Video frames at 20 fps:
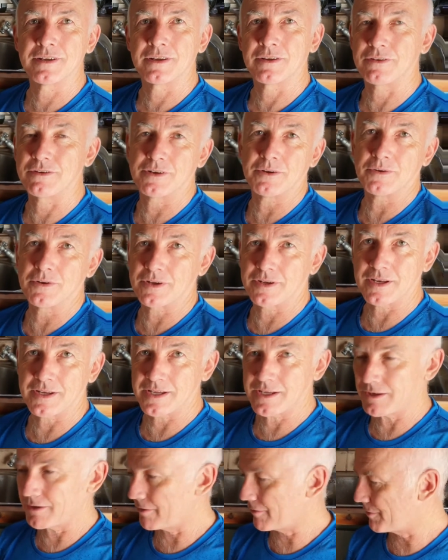You don't want to
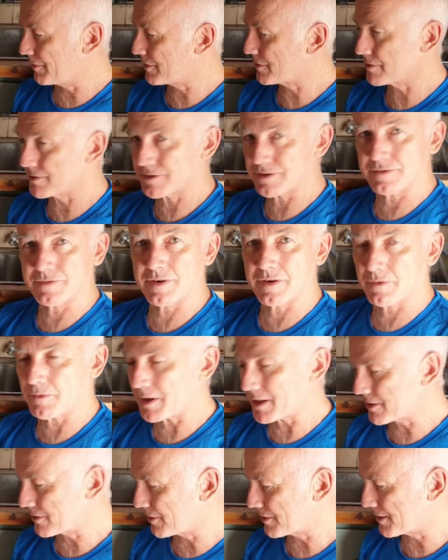kill your fish. This is
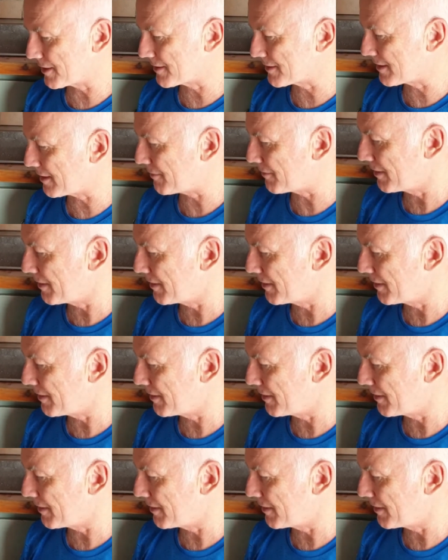quite toxic stuff.